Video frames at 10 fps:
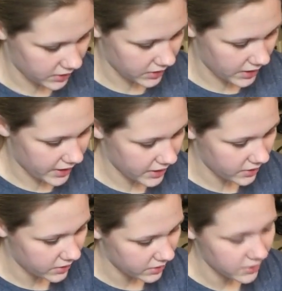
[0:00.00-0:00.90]
like that.
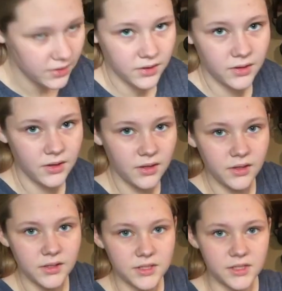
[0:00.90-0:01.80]

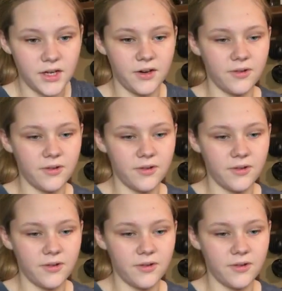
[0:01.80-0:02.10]
So,